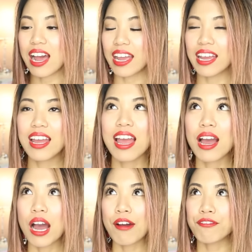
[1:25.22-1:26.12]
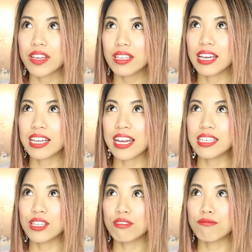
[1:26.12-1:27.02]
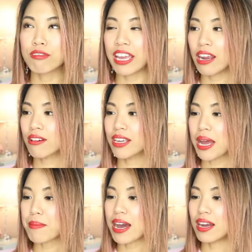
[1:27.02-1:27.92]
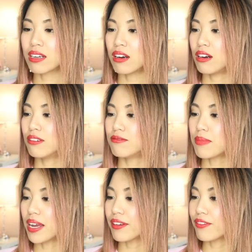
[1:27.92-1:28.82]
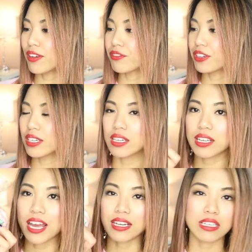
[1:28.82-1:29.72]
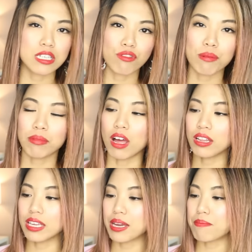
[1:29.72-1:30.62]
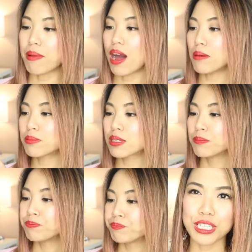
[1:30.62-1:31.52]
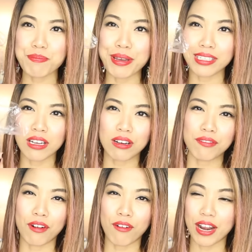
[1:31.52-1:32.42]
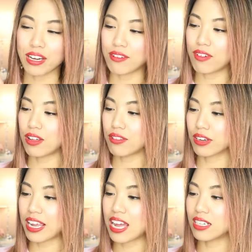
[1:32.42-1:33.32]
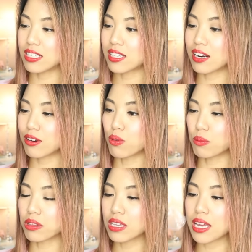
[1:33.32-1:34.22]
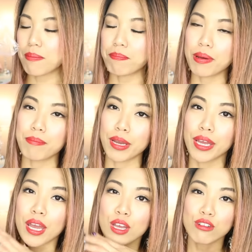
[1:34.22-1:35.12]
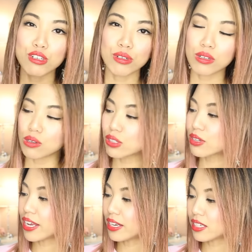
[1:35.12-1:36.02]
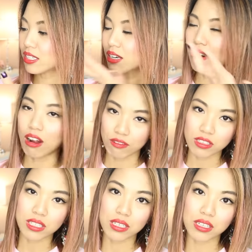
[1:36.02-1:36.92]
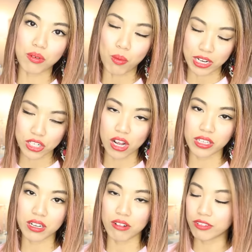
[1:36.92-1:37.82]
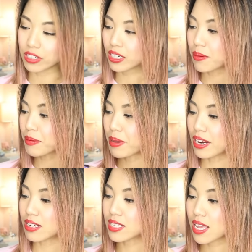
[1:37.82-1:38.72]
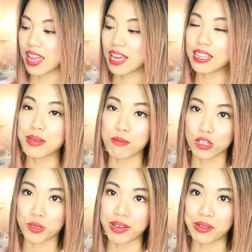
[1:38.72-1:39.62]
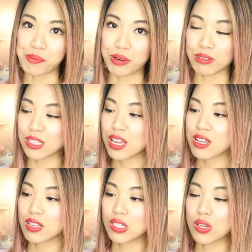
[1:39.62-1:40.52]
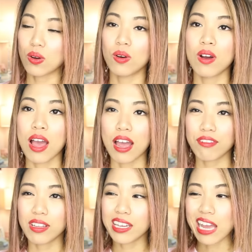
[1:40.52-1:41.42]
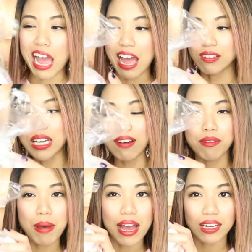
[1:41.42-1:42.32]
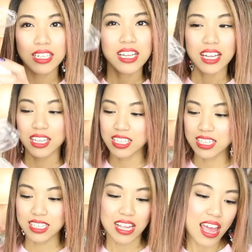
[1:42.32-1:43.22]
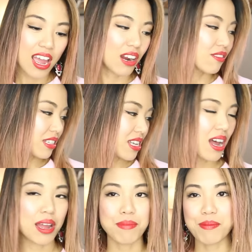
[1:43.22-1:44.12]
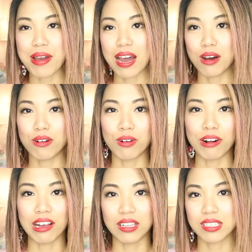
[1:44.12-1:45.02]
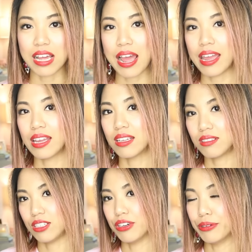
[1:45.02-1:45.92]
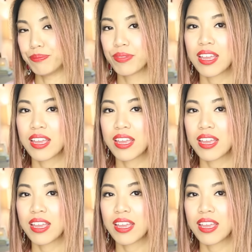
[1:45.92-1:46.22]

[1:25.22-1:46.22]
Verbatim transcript: I feel like I need to carry a bag of my favorite candies from Lolli and Pops. Actually picked out a variety of other candies that I normally get, but my usual go-to candies are obviously the white chocolate covered gummy bears and the marshmallow boats. So I feel like I have to have a bag of this every time I'm out or else I, you know,